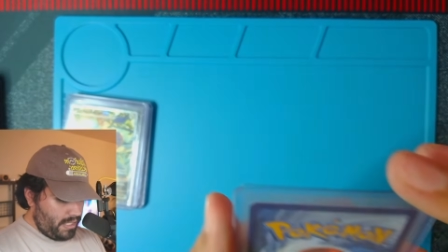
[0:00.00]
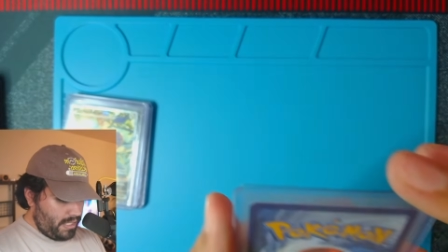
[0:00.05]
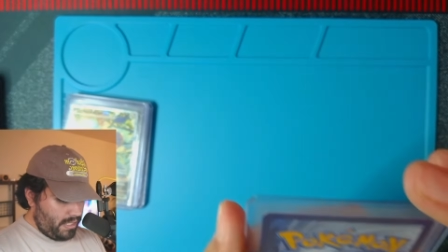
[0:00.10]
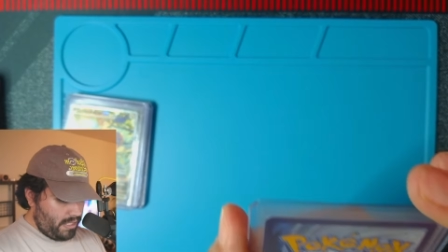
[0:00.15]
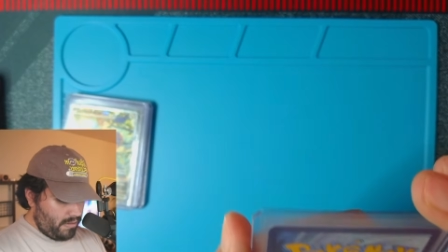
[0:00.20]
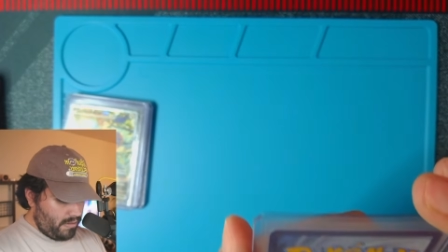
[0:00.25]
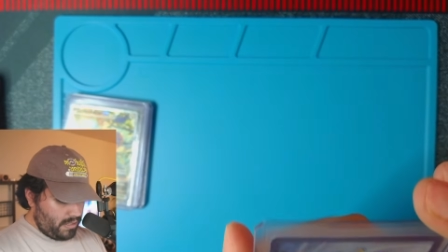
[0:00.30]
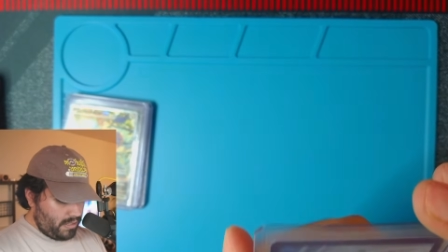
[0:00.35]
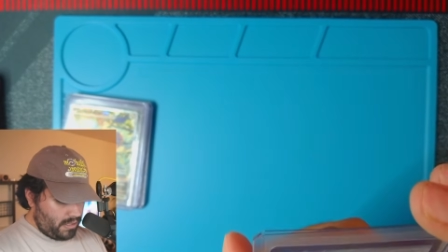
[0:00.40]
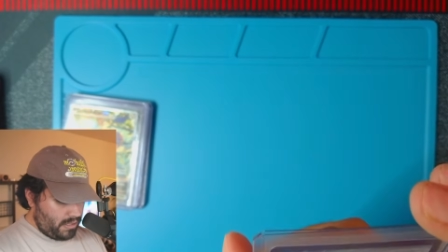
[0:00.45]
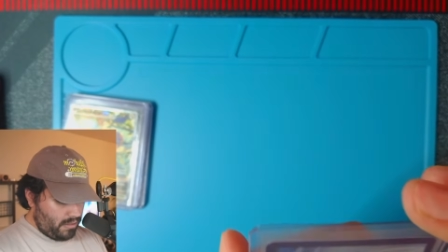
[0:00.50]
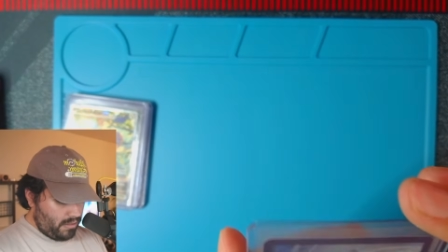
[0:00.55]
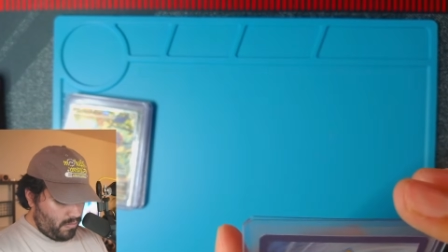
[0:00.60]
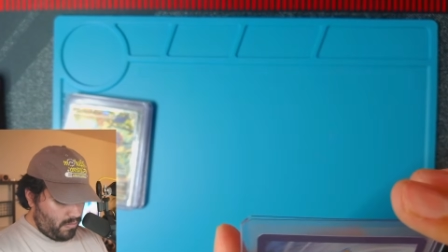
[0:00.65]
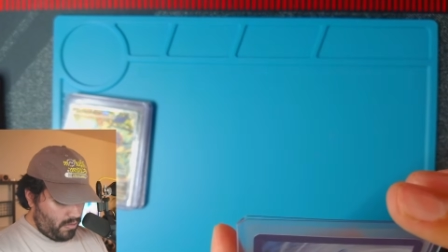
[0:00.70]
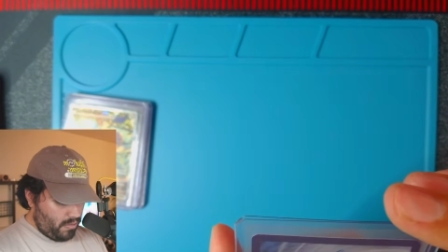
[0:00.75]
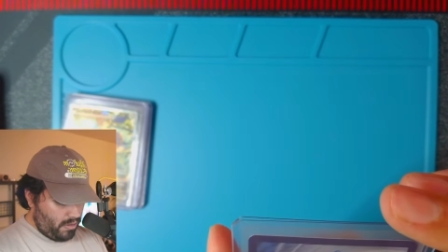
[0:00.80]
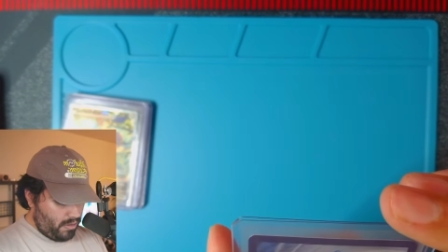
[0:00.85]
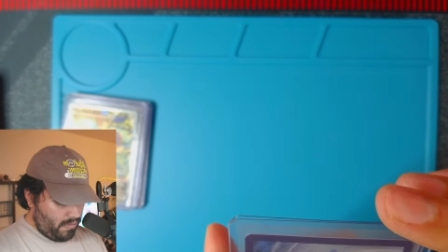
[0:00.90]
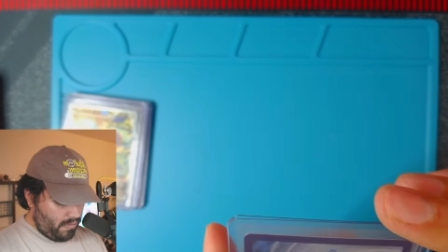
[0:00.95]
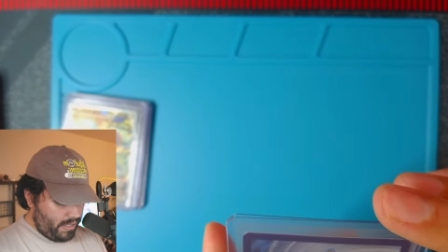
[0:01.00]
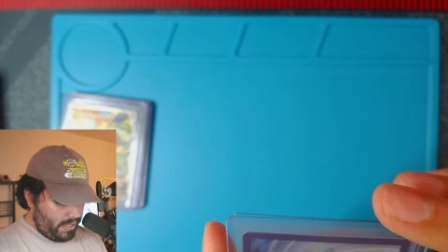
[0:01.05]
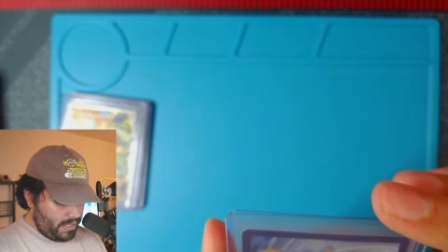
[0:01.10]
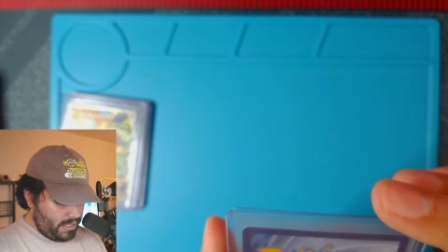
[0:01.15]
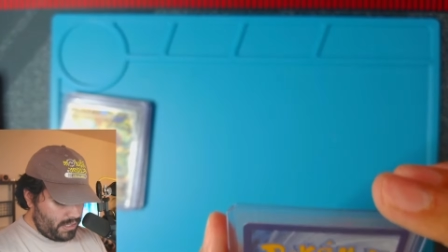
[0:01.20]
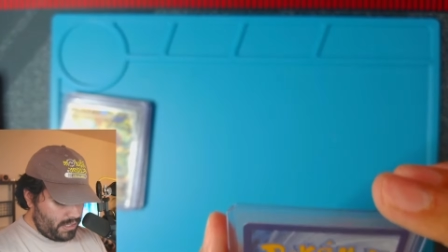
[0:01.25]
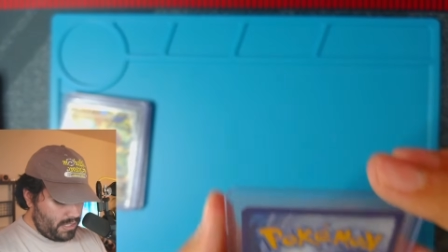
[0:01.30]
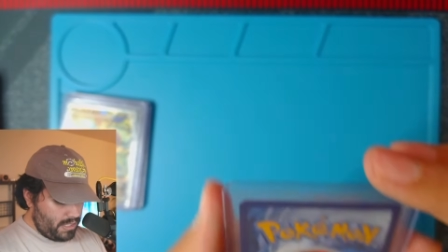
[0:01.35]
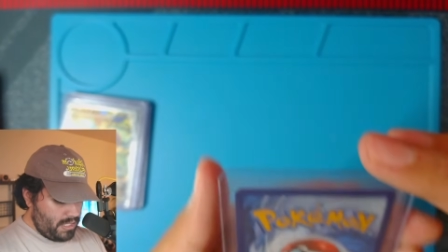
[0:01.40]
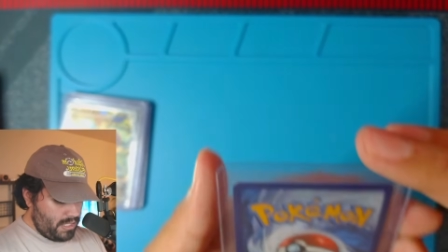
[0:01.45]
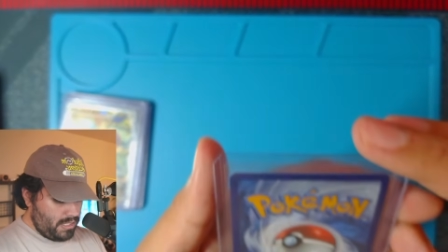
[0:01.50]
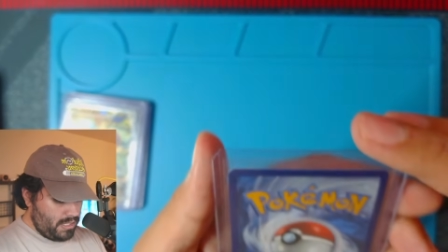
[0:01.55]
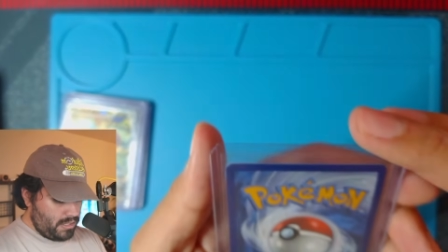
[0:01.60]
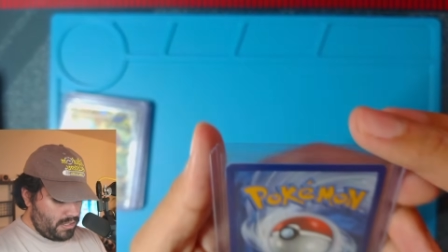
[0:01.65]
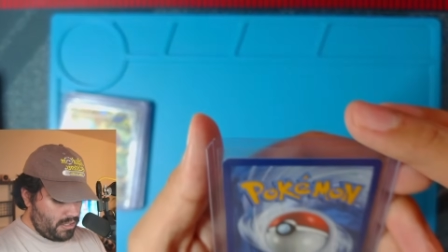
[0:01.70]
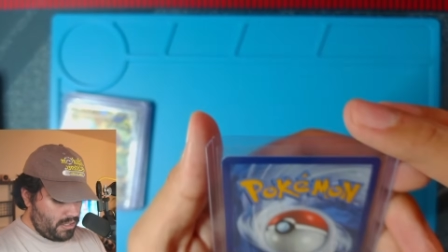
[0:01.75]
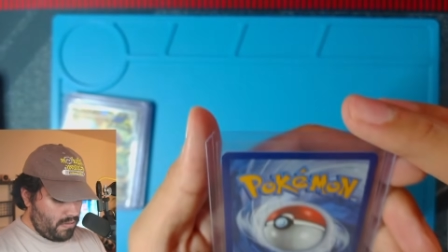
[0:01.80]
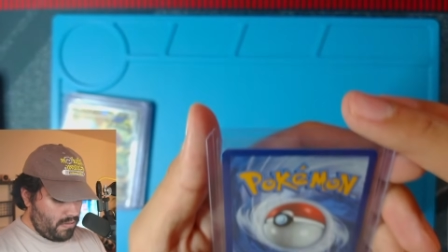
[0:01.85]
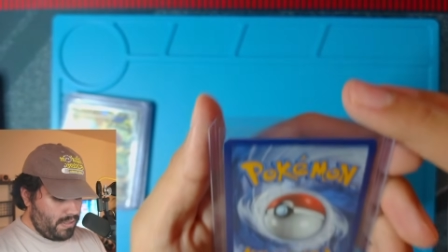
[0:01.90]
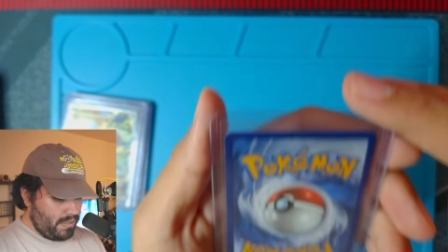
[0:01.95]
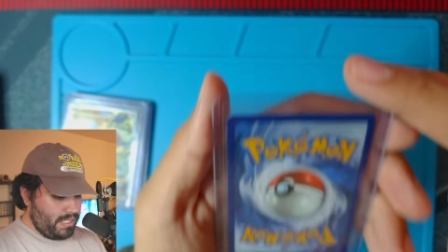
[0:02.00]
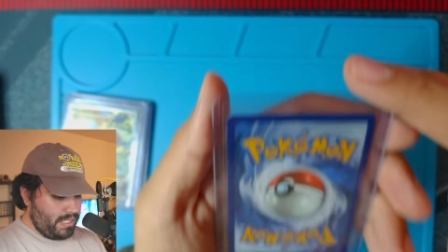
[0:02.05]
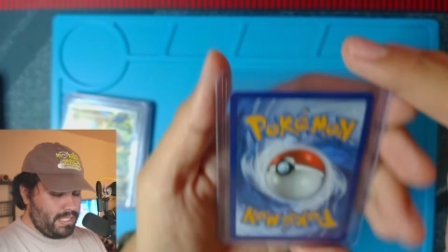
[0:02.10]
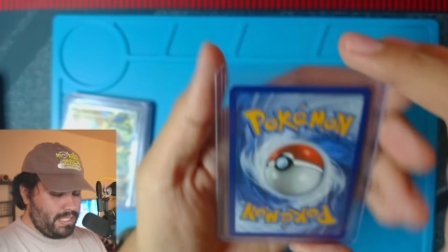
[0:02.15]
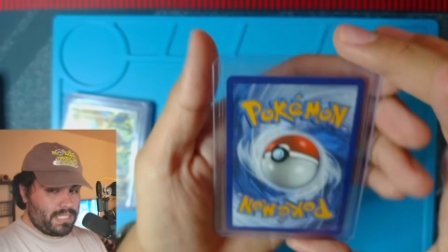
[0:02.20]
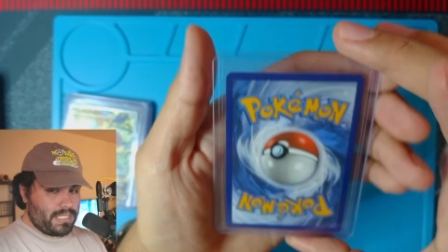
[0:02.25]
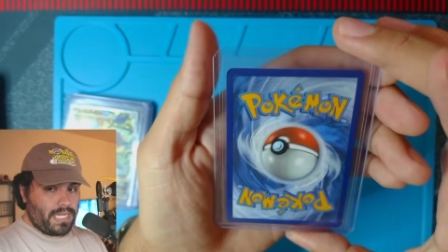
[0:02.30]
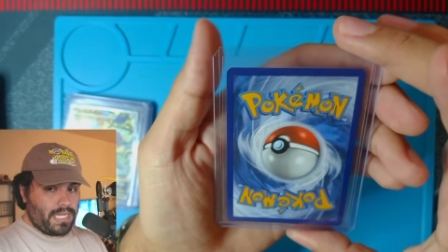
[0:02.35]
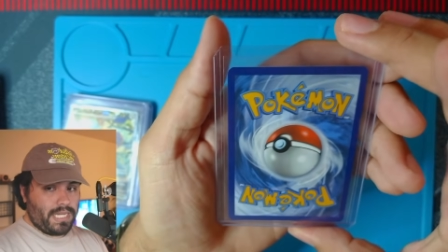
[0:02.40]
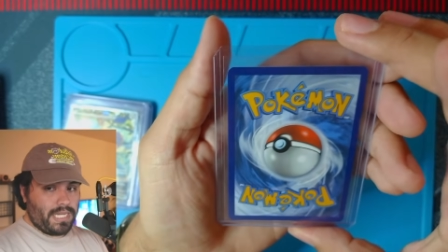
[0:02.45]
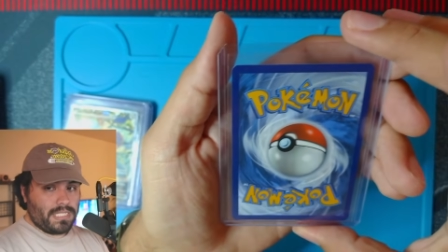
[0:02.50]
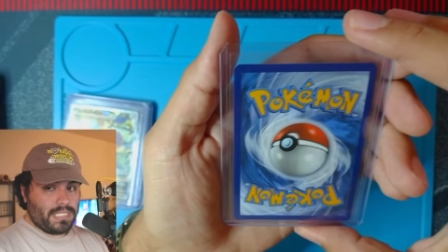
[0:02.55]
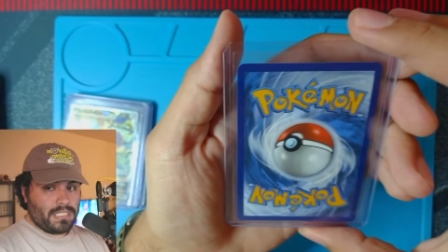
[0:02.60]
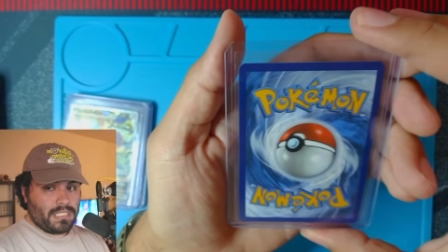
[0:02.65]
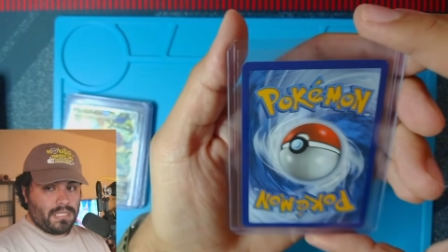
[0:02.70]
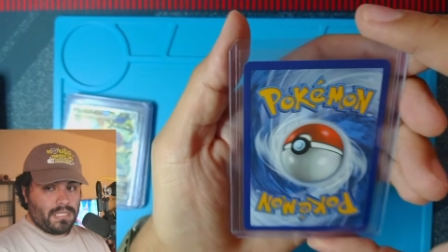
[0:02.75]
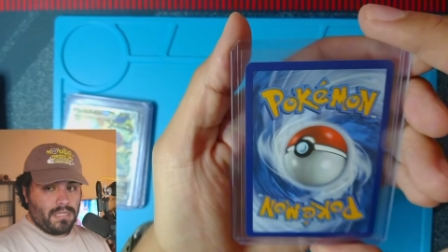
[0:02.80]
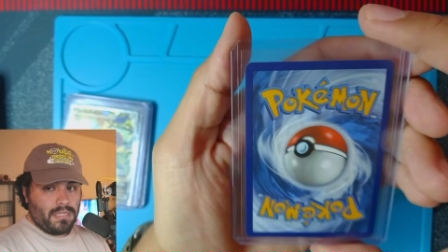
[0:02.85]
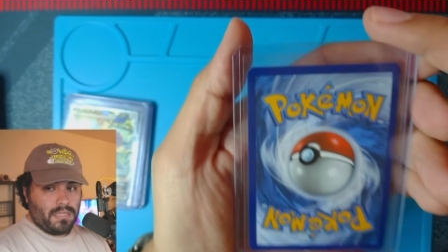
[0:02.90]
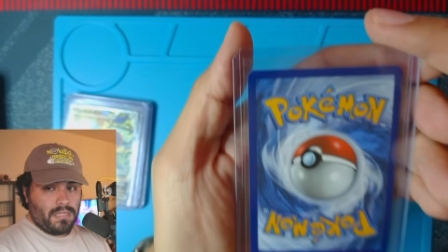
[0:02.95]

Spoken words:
in here that's a little more egregious. So in this case,